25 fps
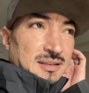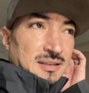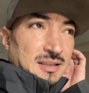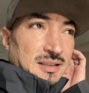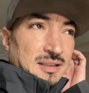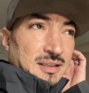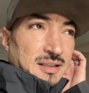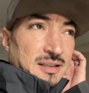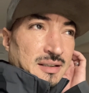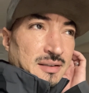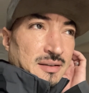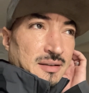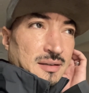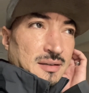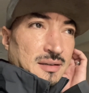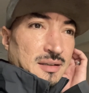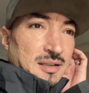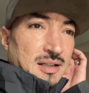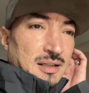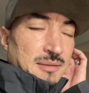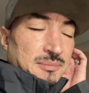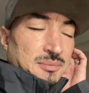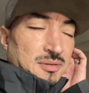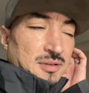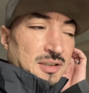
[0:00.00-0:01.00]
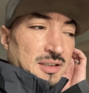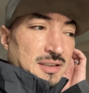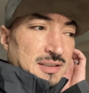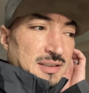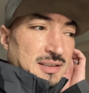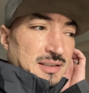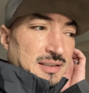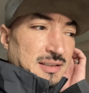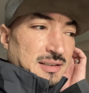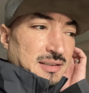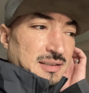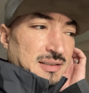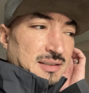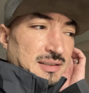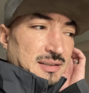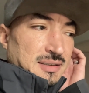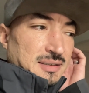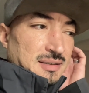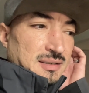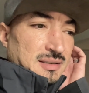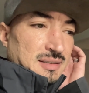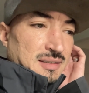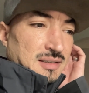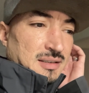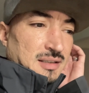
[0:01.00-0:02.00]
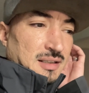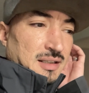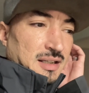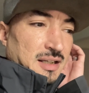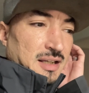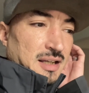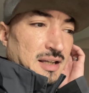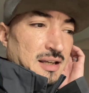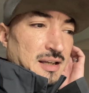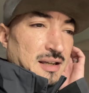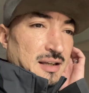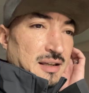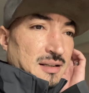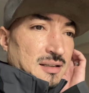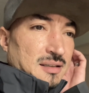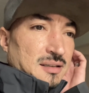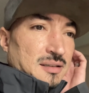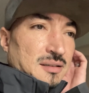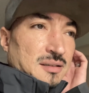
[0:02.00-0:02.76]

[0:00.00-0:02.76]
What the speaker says: and thought processes I had